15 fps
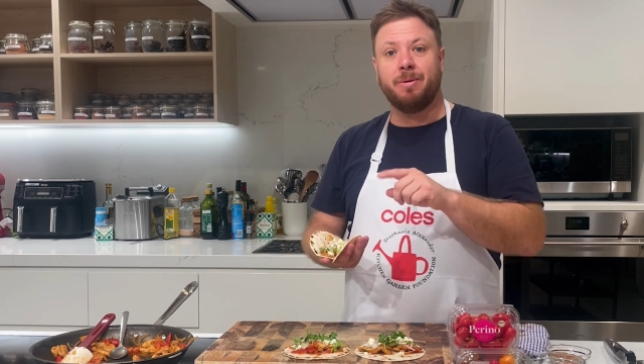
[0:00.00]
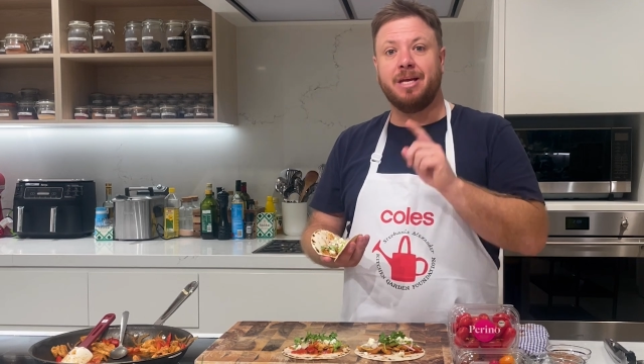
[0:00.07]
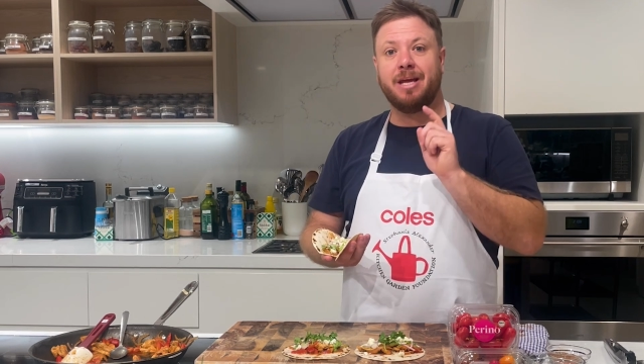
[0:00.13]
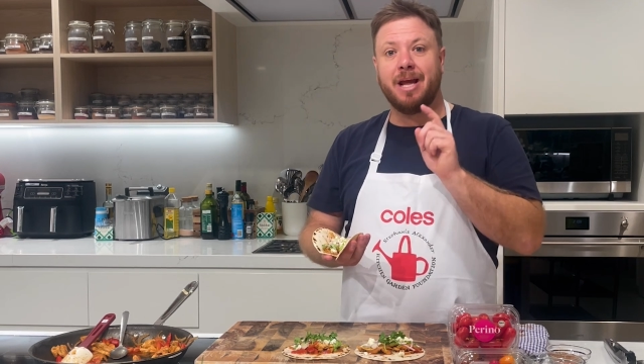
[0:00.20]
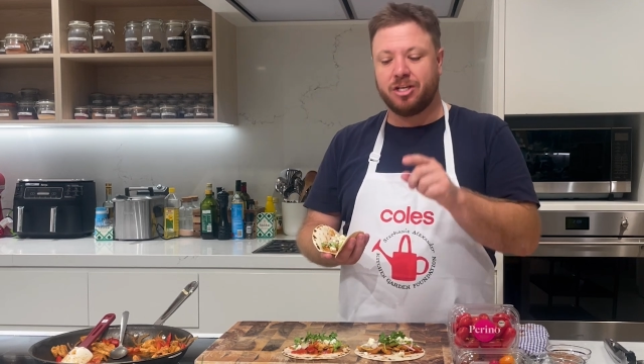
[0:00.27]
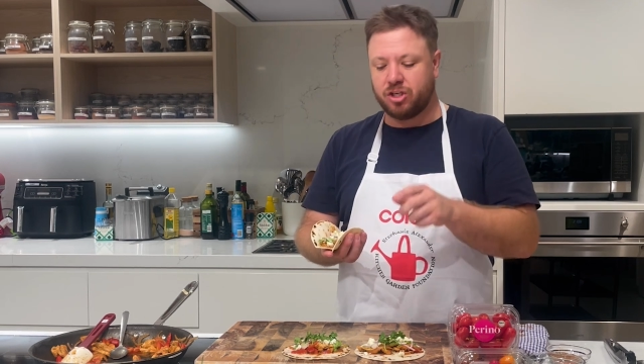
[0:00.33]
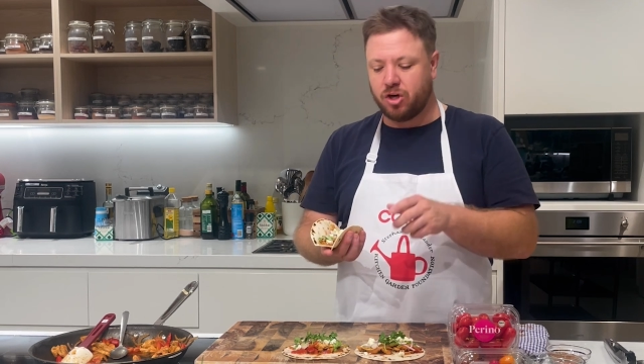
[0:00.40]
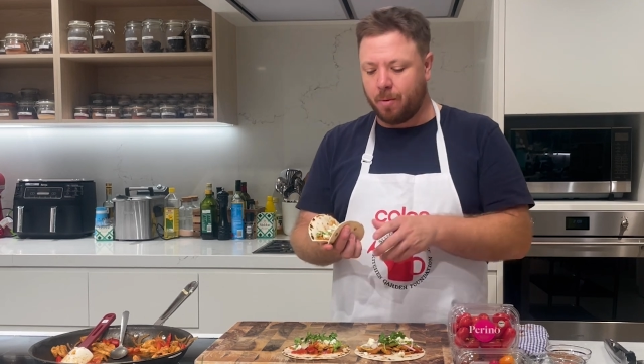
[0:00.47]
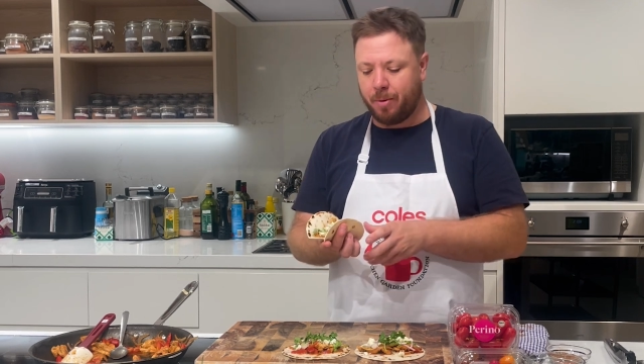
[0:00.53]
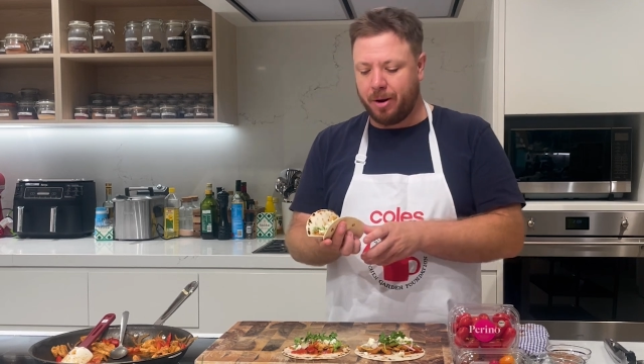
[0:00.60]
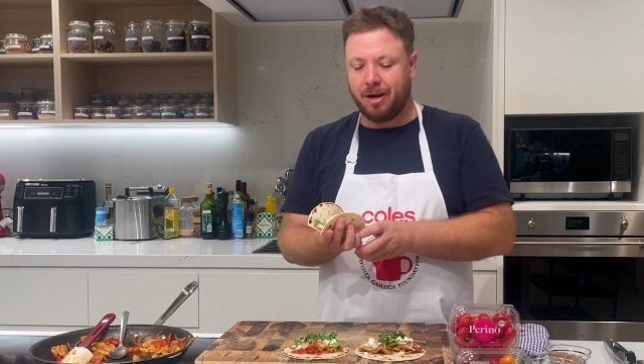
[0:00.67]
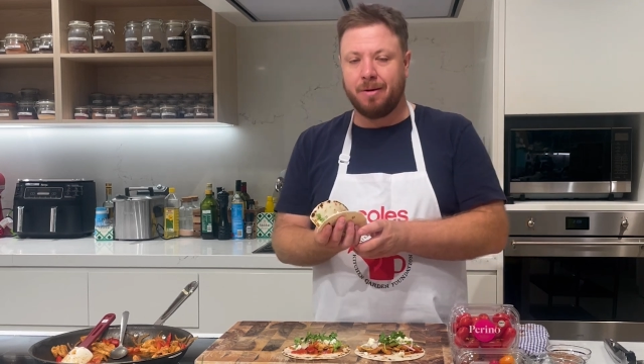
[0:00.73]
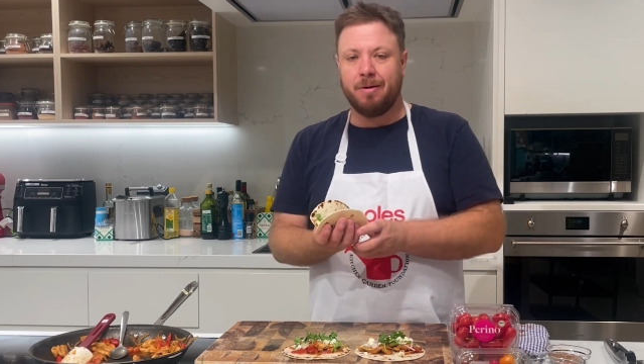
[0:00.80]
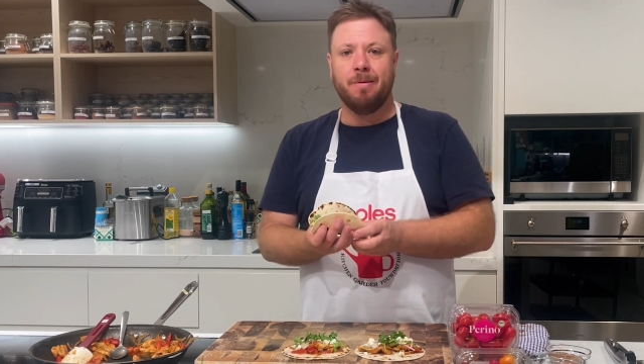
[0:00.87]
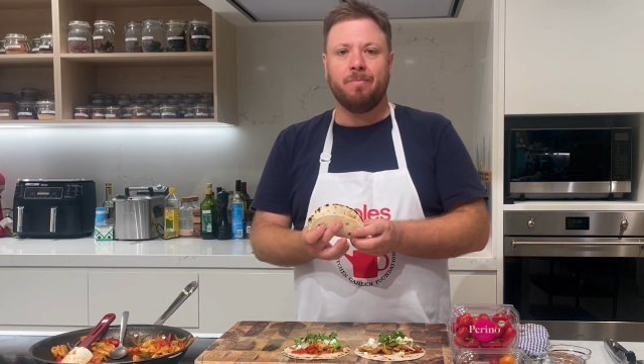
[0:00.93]
get
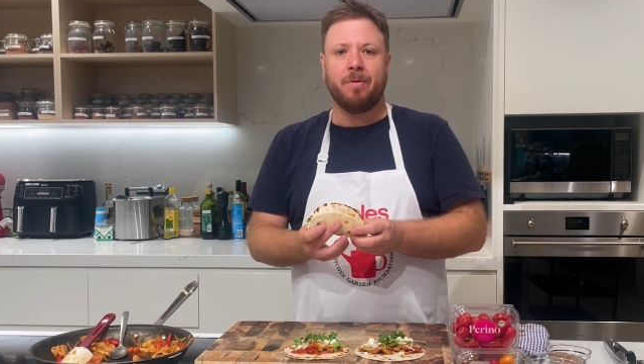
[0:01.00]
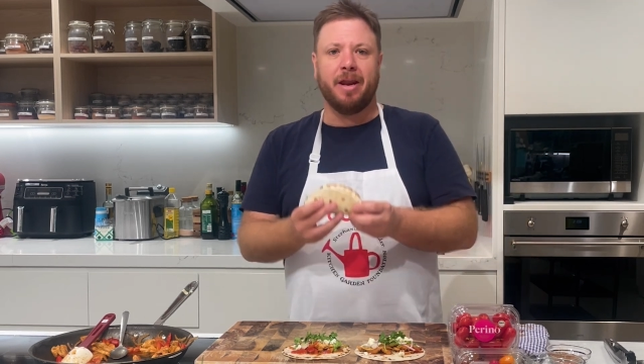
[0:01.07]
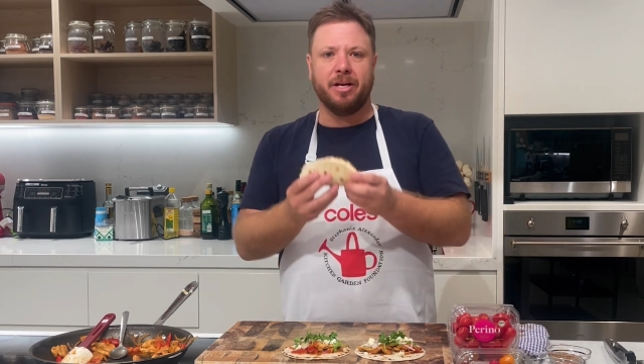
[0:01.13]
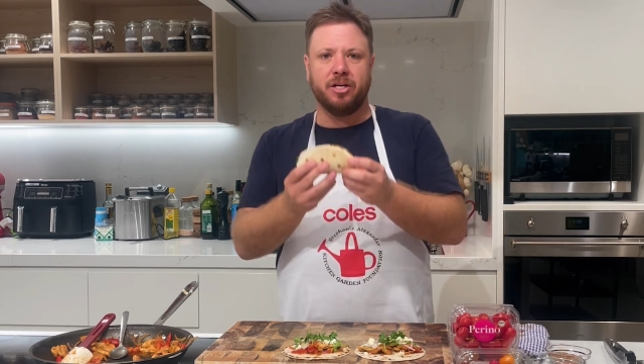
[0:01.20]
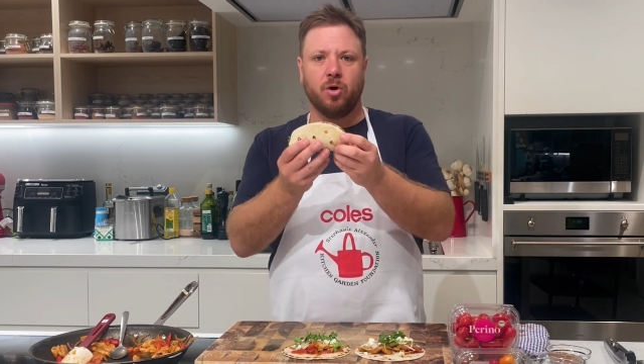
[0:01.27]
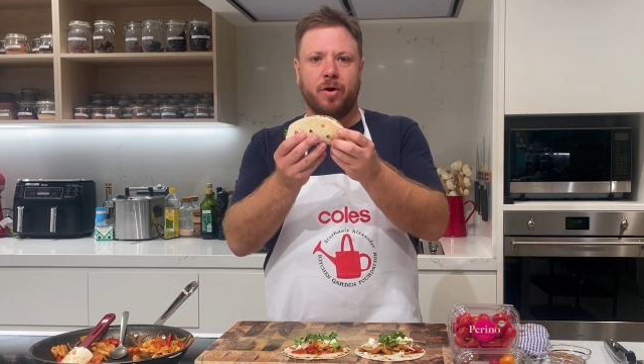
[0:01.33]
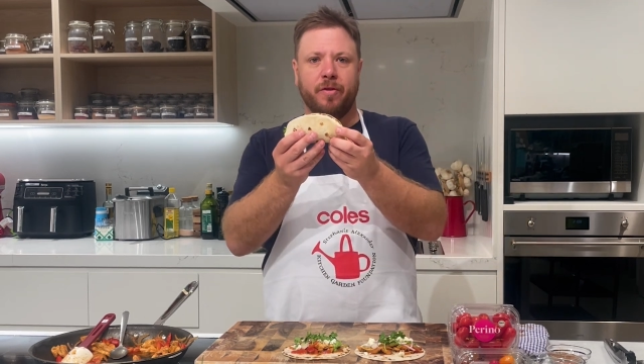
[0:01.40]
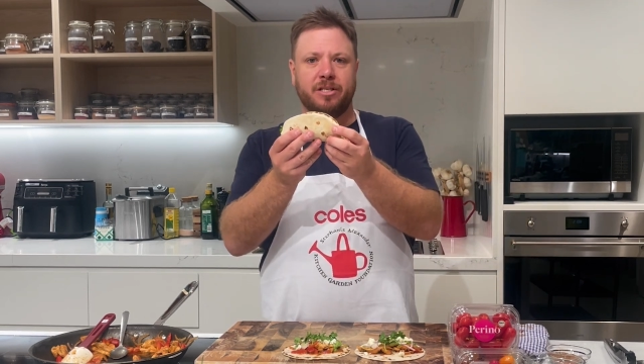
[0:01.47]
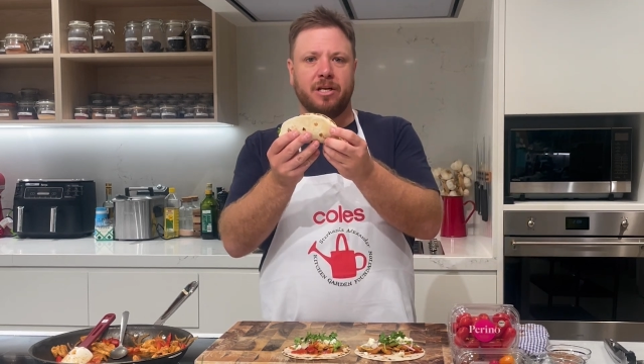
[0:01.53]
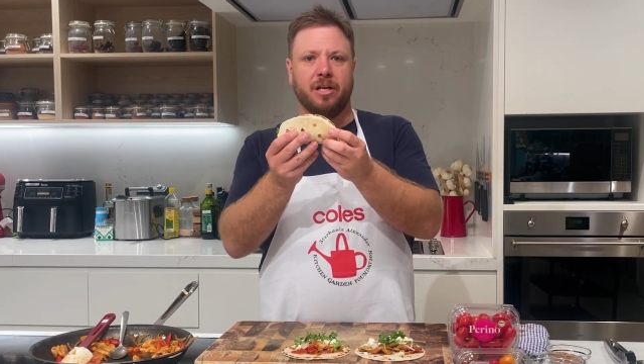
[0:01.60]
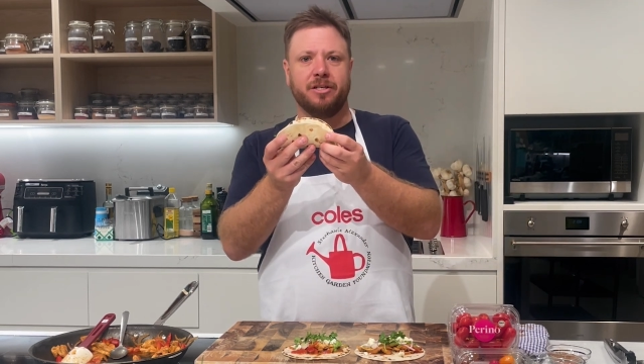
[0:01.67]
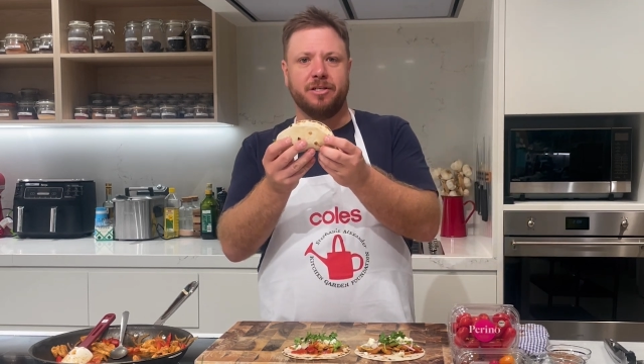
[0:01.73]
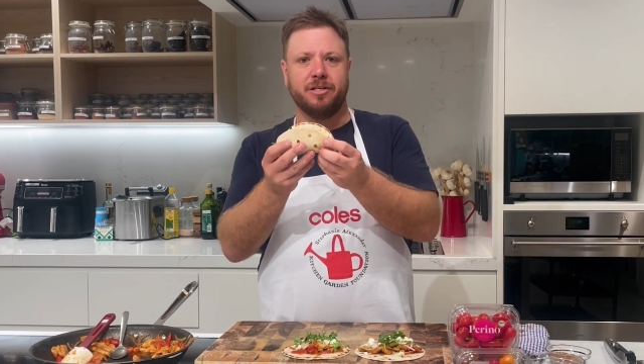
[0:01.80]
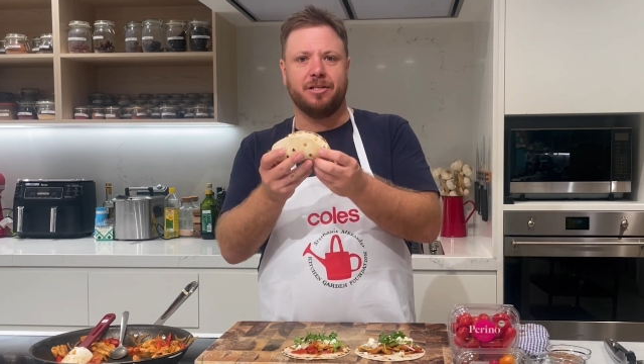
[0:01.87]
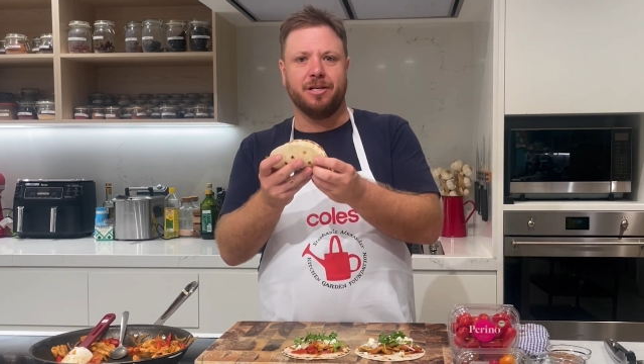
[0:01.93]
shopping, and enjoy this
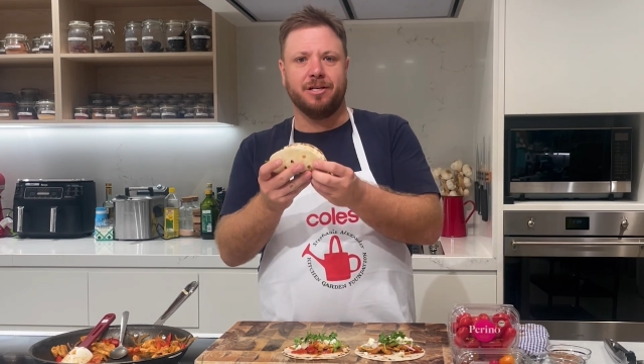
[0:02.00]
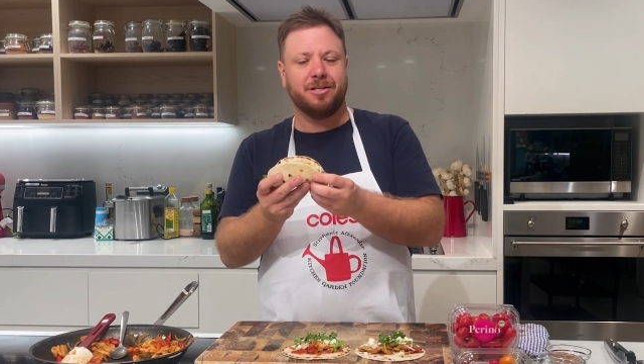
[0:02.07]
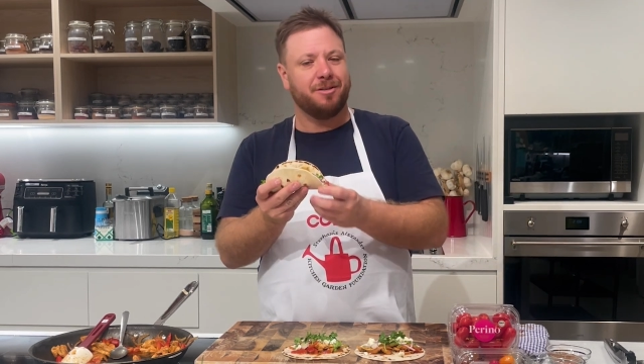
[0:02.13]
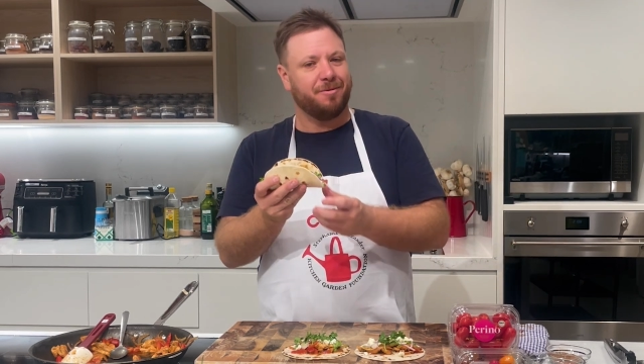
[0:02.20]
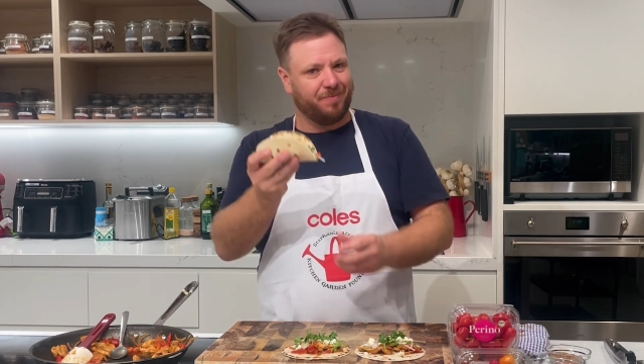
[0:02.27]
delicious dish.